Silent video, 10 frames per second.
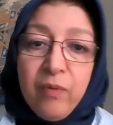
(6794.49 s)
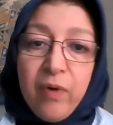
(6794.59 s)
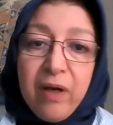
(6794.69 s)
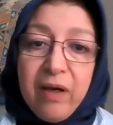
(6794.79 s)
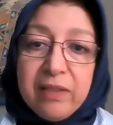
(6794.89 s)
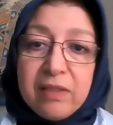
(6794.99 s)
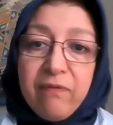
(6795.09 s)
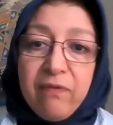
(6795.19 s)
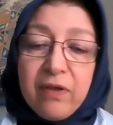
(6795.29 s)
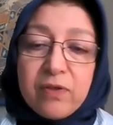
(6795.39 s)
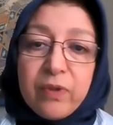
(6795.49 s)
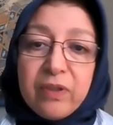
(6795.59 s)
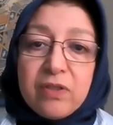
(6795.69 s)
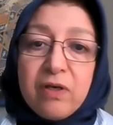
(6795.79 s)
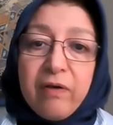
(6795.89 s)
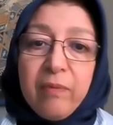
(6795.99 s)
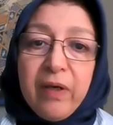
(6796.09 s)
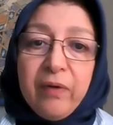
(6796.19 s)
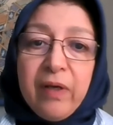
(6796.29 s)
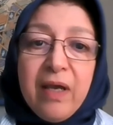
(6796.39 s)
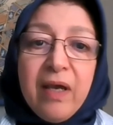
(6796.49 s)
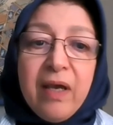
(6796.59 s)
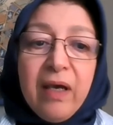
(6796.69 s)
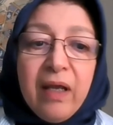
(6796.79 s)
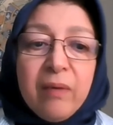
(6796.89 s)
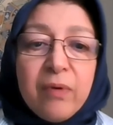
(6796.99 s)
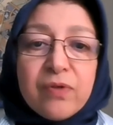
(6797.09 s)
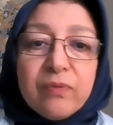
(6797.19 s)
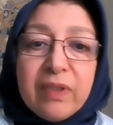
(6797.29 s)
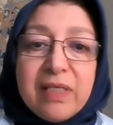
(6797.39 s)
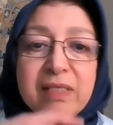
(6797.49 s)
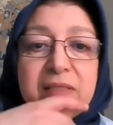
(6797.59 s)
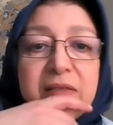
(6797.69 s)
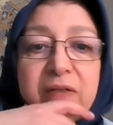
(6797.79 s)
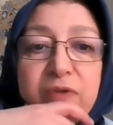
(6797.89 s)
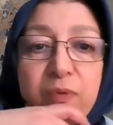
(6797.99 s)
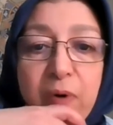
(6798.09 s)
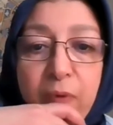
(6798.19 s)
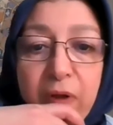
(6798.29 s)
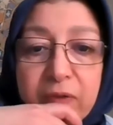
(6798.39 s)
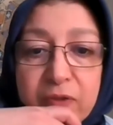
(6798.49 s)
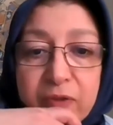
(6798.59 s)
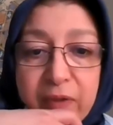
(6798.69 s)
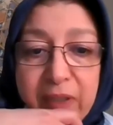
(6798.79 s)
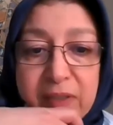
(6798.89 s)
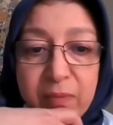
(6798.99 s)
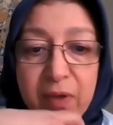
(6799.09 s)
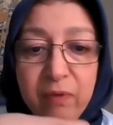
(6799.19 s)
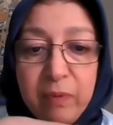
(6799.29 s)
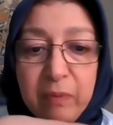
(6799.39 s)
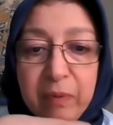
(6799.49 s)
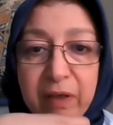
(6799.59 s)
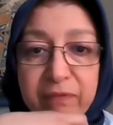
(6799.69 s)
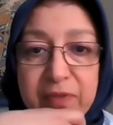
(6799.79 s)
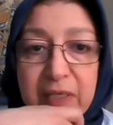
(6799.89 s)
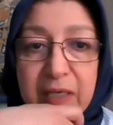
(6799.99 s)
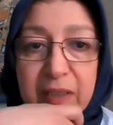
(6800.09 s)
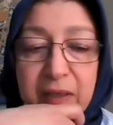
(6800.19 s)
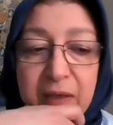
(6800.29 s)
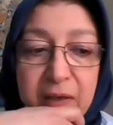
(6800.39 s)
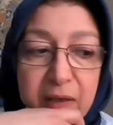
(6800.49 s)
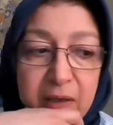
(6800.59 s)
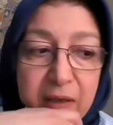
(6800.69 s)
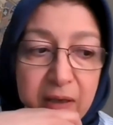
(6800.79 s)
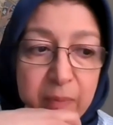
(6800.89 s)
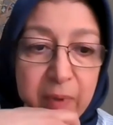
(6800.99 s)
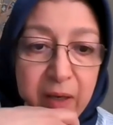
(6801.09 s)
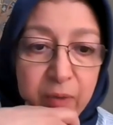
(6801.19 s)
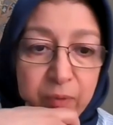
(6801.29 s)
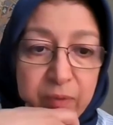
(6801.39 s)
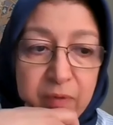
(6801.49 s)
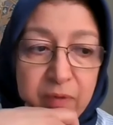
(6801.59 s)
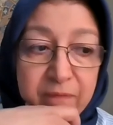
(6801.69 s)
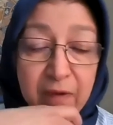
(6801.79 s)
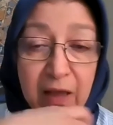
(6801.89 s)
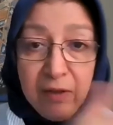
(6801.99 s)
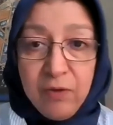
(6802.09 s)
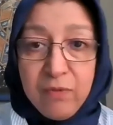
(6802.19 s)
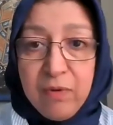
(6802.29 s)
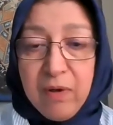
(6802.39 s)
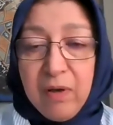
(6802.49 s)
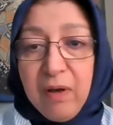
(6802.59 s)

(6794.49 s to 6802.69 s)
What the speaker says: what kinds of things we're gonna talk about. And I'm also really sensitive to what Walter and some other people have said about the value